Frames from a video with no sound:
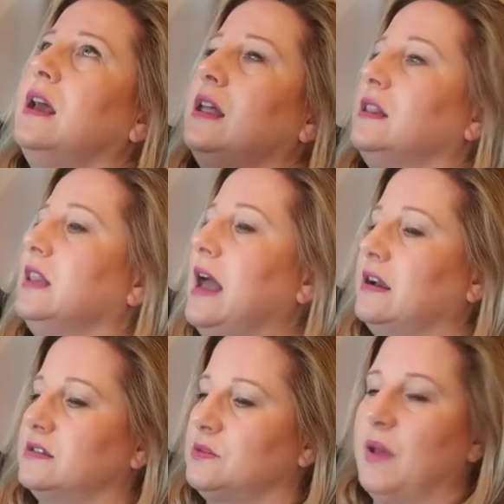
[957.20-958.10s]
and
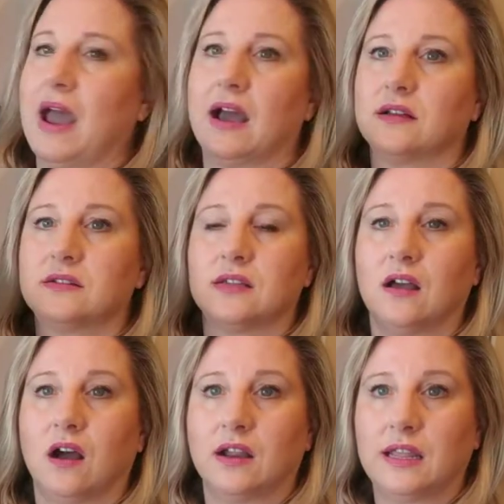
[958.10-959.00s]
Lex bags
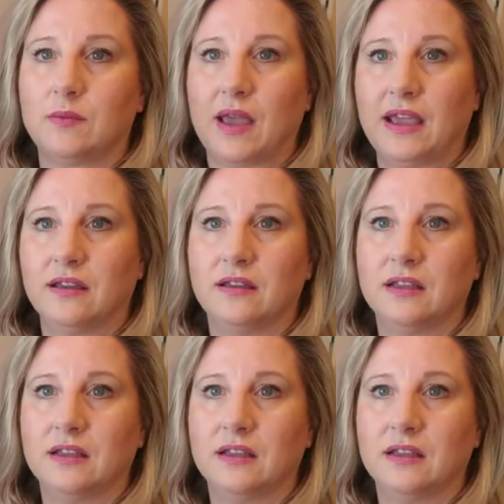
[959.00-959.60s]
on eBay.